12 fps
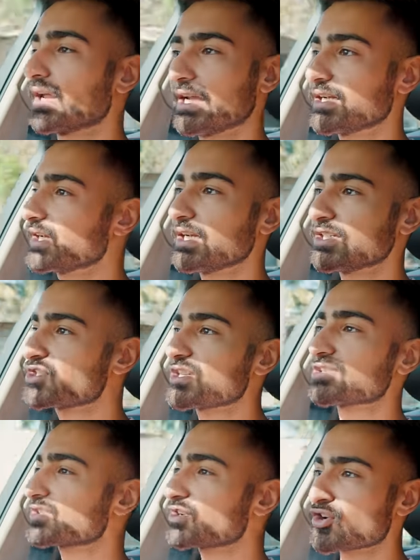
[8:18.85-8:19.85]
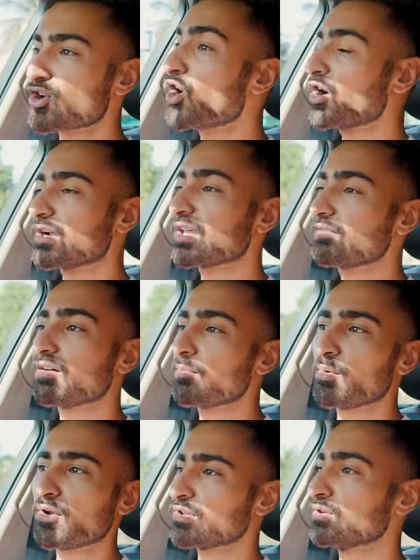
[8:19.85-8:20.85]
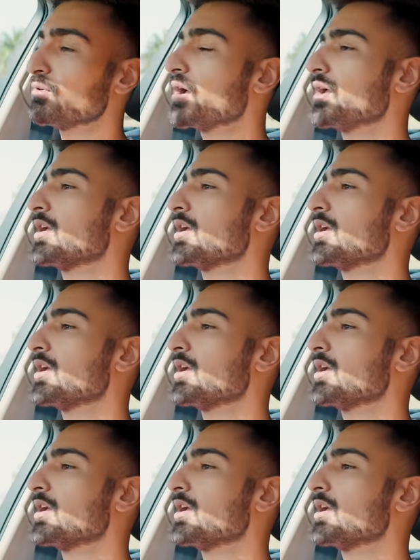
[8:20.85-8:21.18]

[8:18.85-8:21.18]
It will just not give up on you.